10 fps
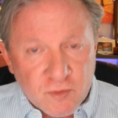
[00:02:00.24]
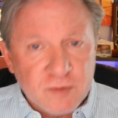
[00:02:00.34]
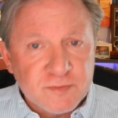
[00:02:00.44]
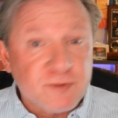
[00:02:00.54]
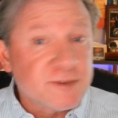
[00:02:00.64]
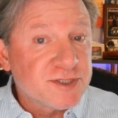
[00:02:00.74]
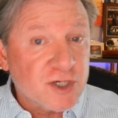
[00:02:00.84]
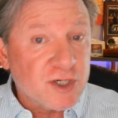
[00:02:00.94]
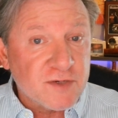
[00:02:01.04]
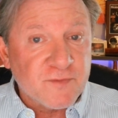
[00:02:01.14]
rooms
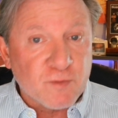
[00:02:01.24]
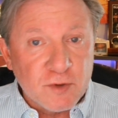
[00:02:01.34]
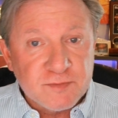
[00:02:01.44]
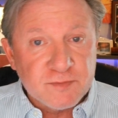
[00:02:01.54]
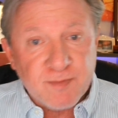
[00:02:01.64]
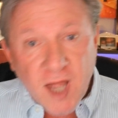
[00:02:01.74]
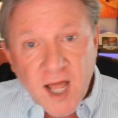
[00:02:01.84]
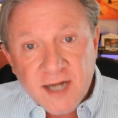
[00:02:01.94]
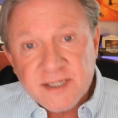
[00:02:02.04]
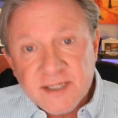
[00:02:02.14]
reserved, rooms
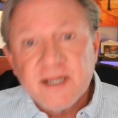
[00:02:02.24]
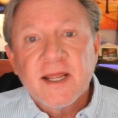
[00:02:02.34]
blocked,